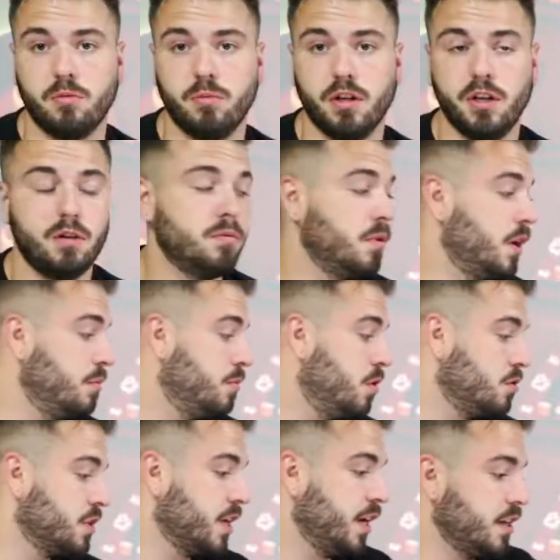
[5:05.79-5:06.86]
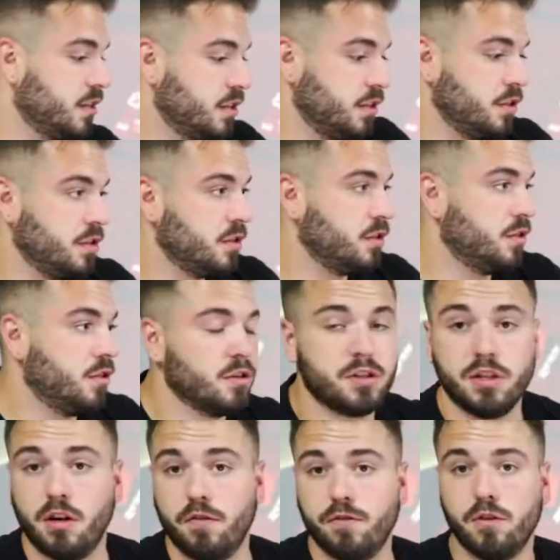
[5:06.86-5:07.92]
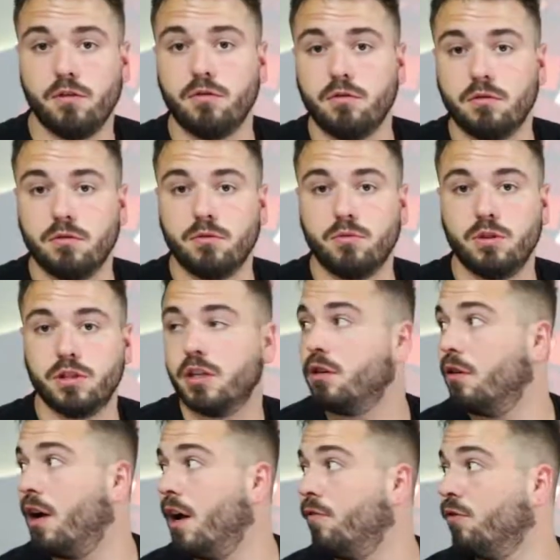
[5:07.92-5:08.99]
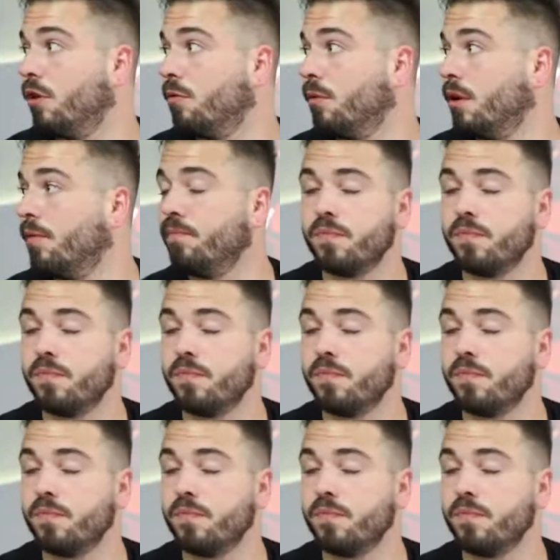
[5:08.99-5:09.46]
to be, in most cases, your cell phone, which I don't have with me.